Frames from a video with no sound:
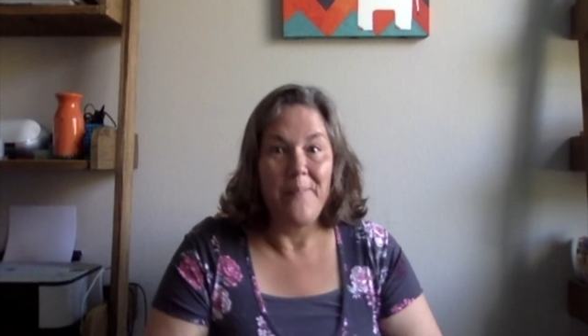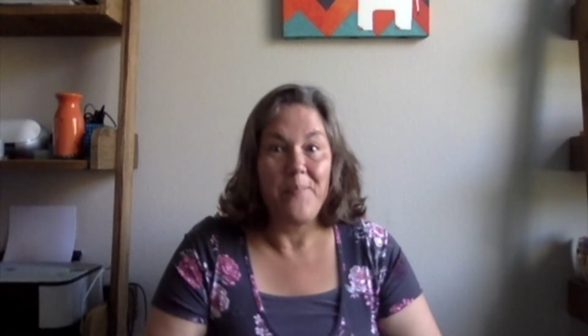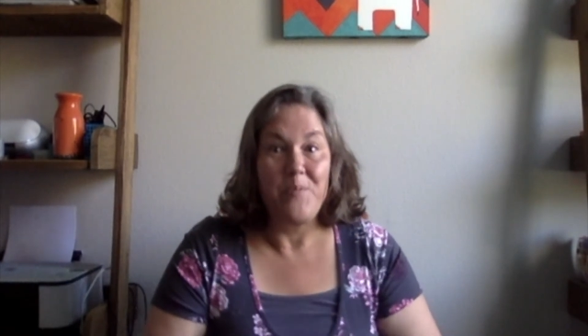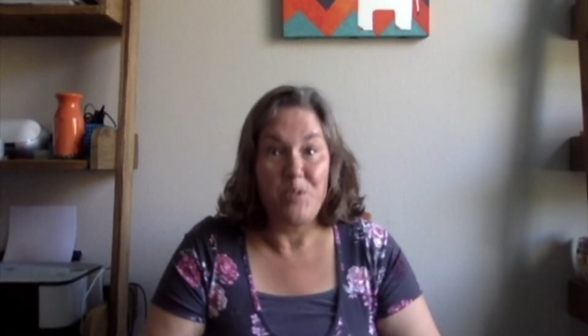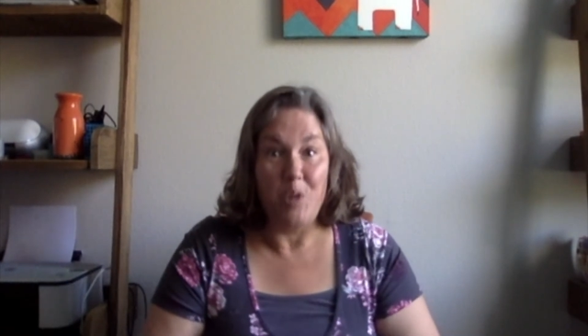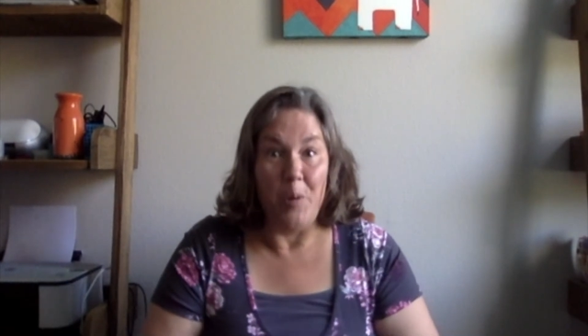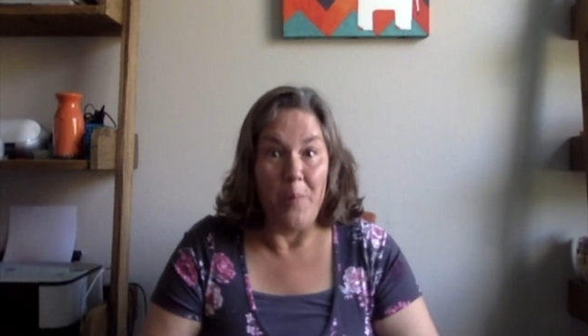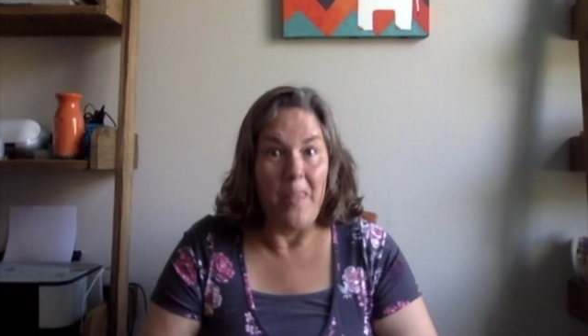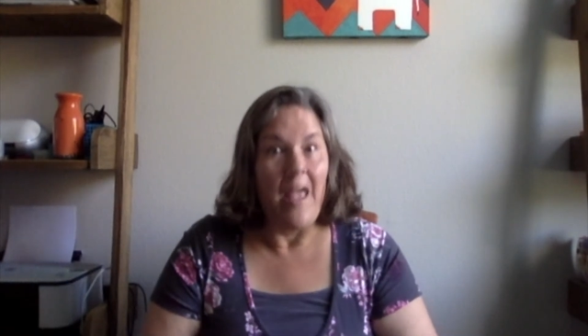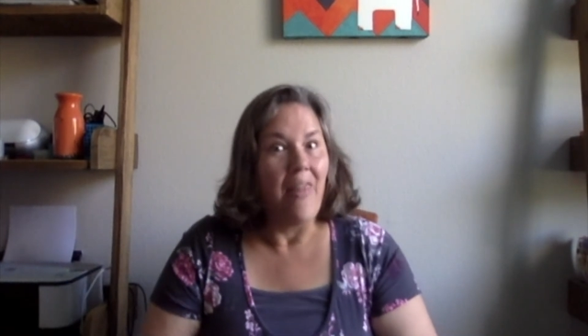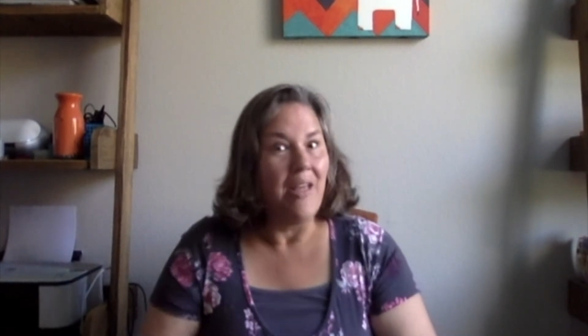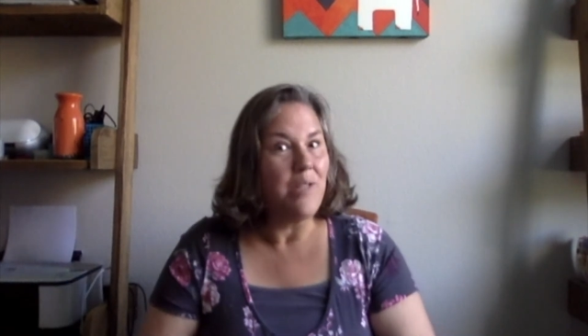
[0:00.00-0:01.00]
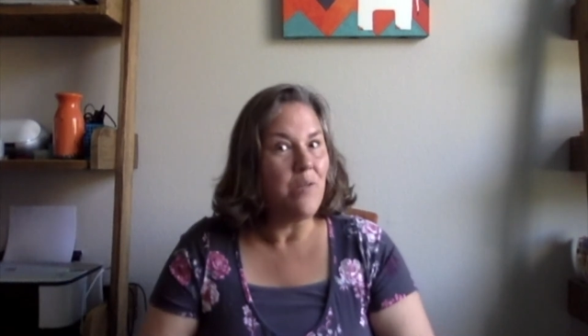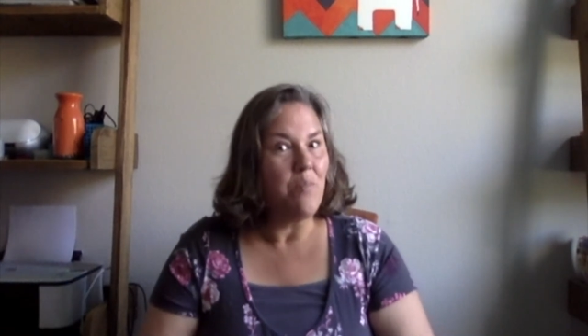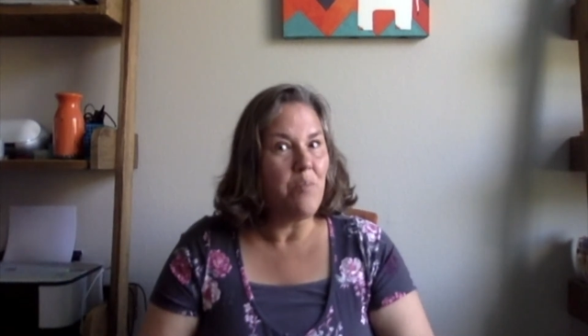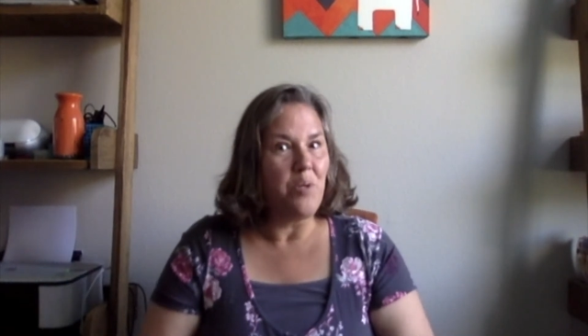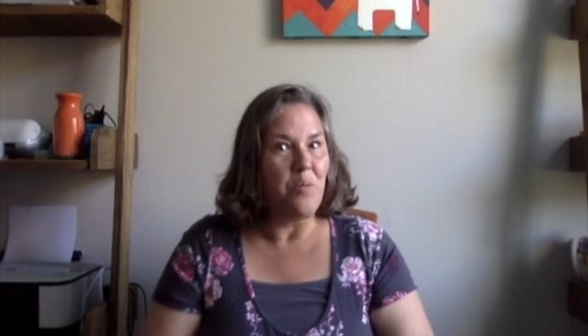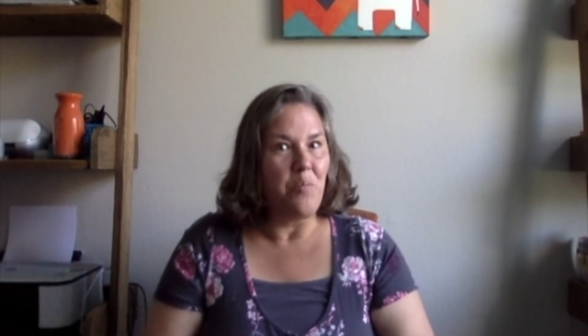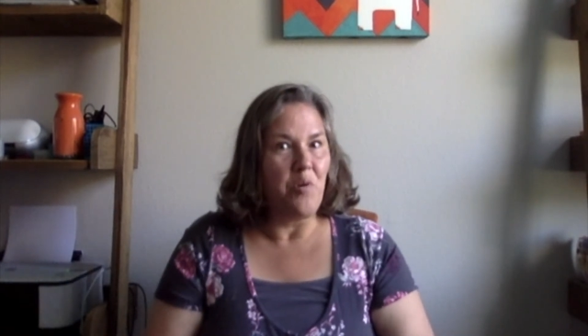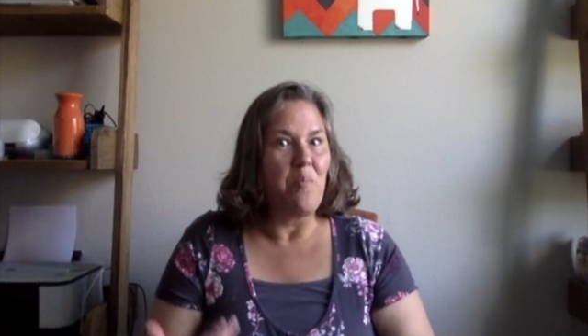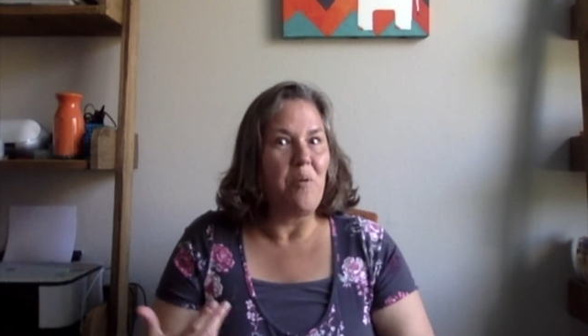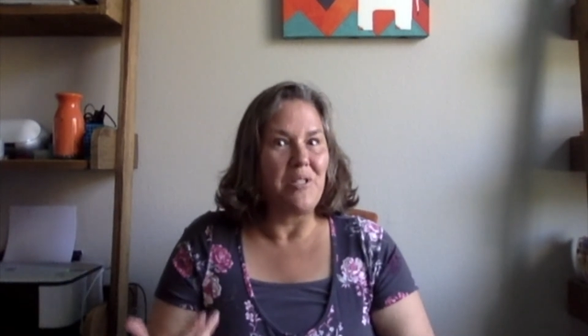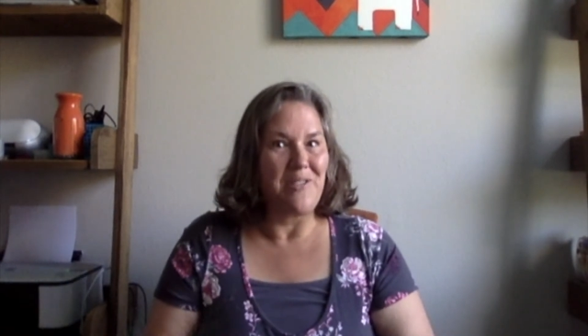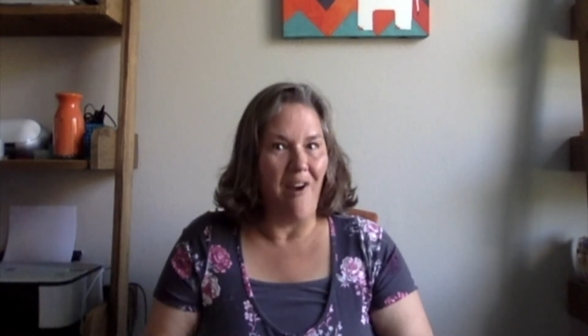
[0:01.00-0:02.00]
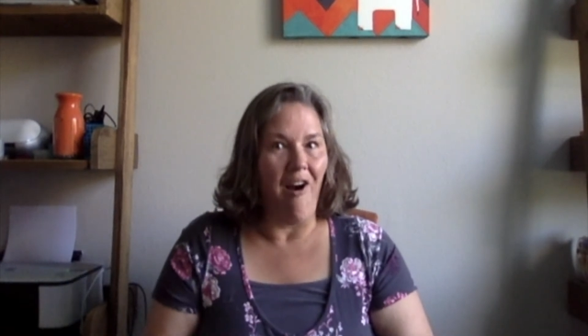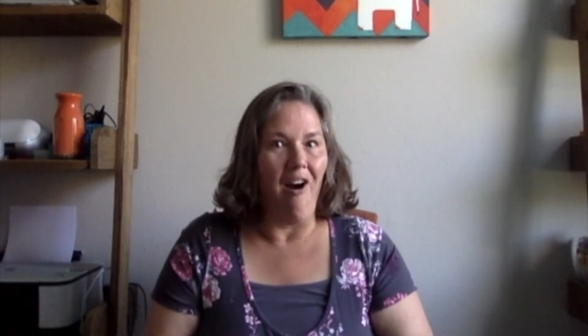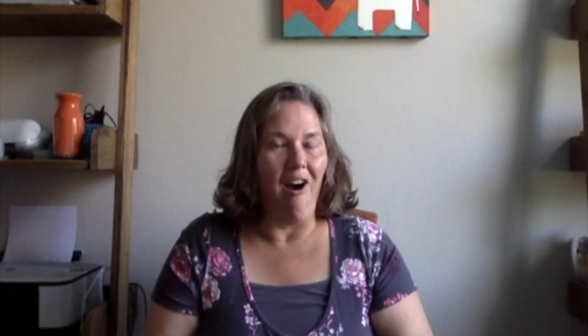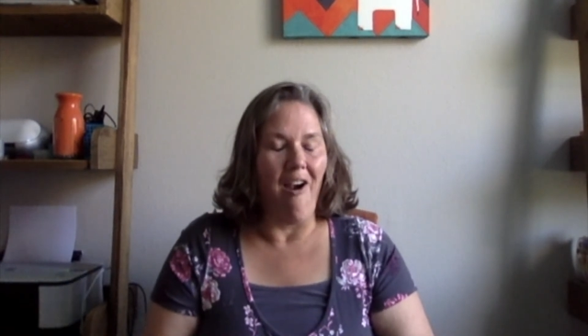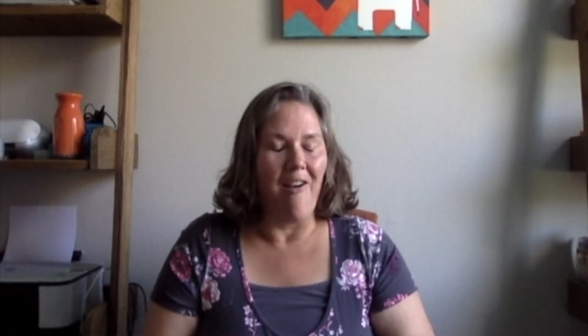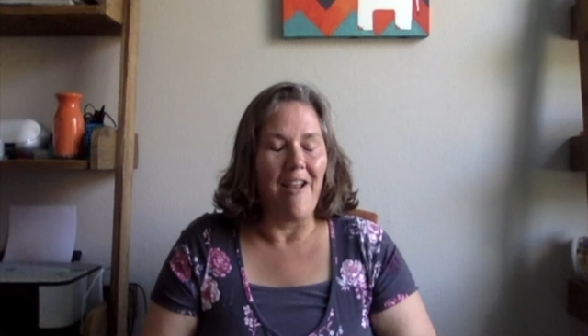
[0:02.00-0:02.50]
So that's what board books are.